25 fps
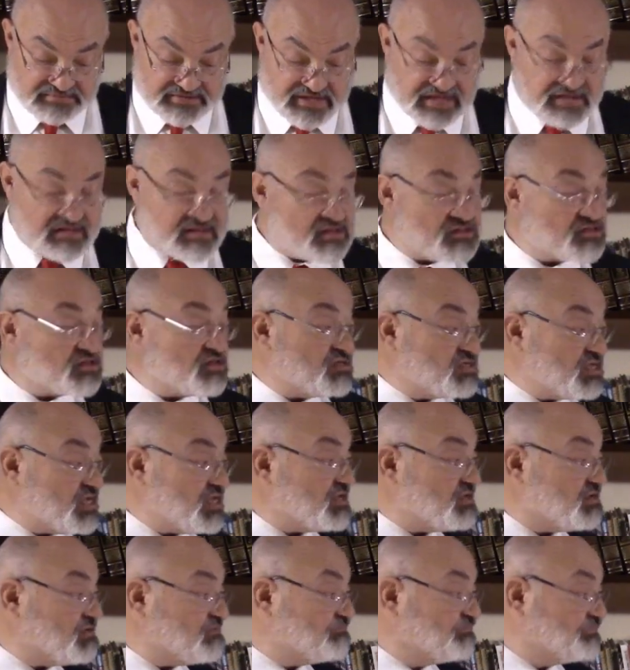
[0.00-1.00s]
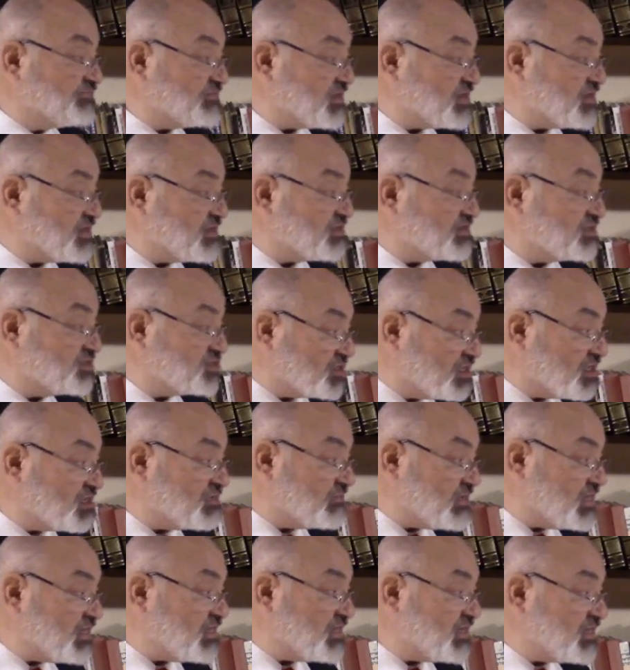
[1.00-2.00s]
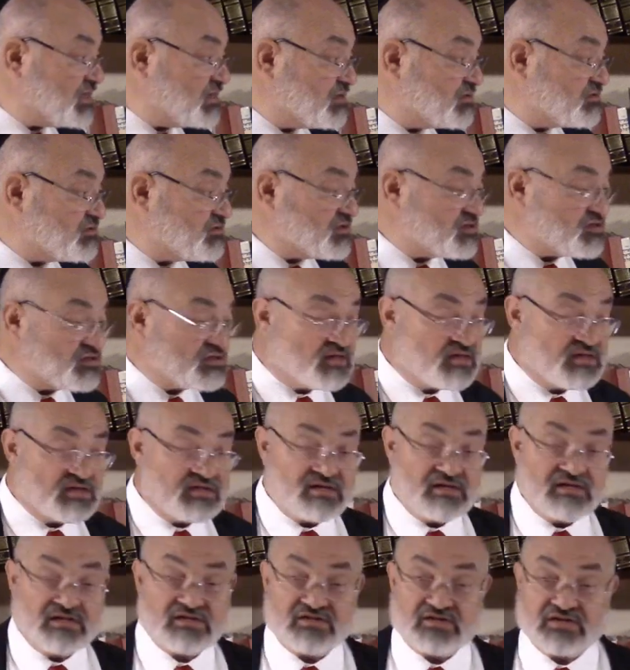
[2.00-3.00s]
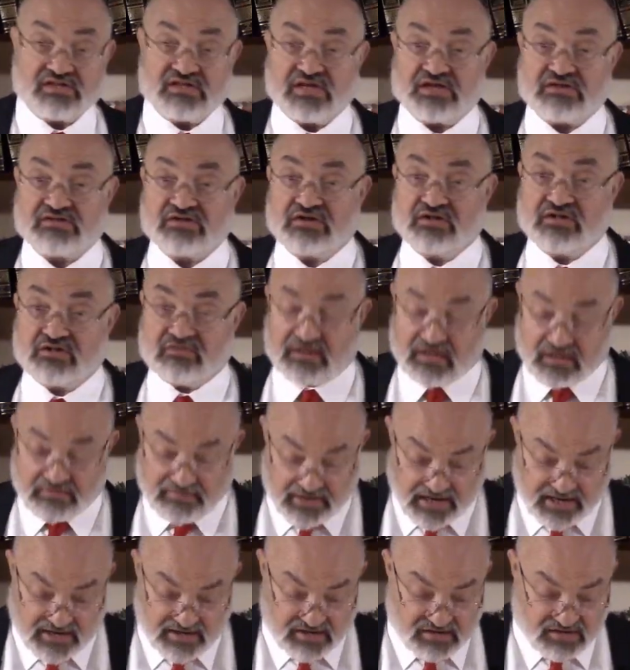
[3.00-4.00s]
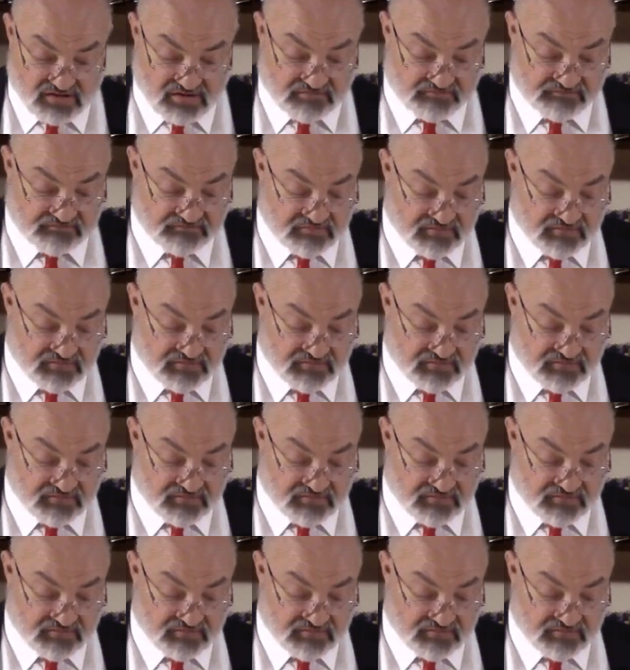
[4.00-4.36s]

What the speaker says: And this continued under Charlemagne and under his successor Louis the Pious.